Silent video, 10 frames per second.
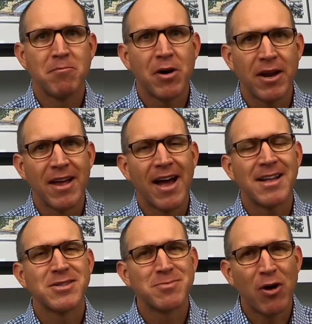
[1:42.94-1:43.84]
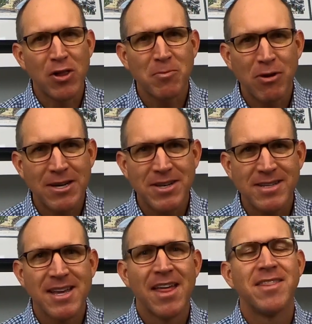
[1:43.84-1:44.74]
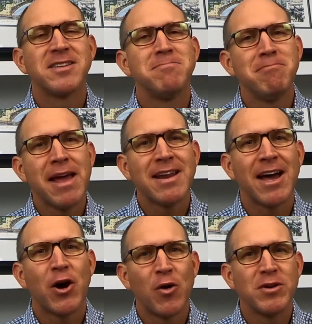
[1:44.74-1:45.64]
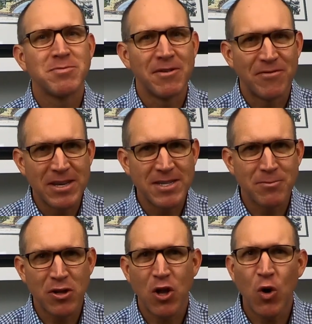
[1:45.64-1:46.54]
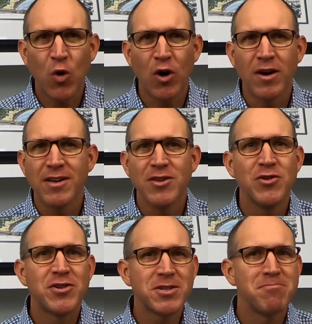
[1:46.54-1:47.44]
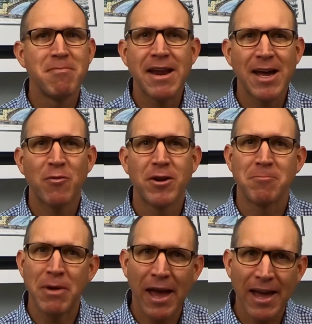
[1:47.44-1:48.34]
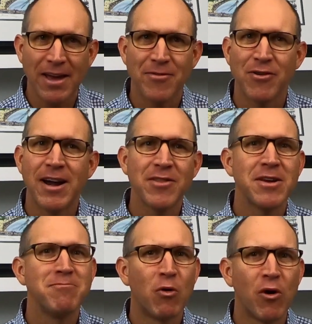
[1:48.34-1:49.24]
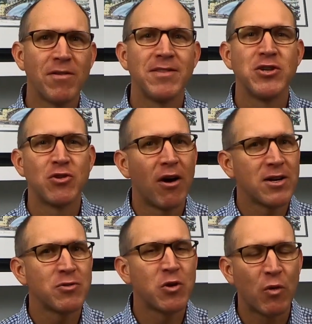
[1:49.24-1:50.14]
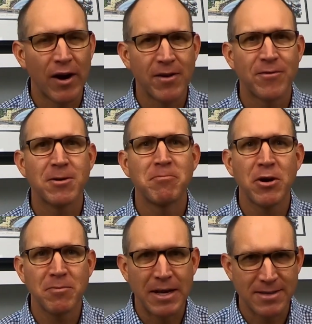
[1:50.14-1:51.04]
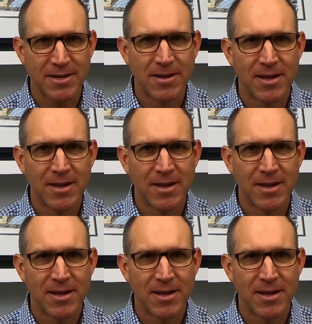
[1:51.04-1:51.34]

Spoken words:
But on smaller projects, this may not always be feasible, or you just may not want to pay for anything more than the drawings required for a permit.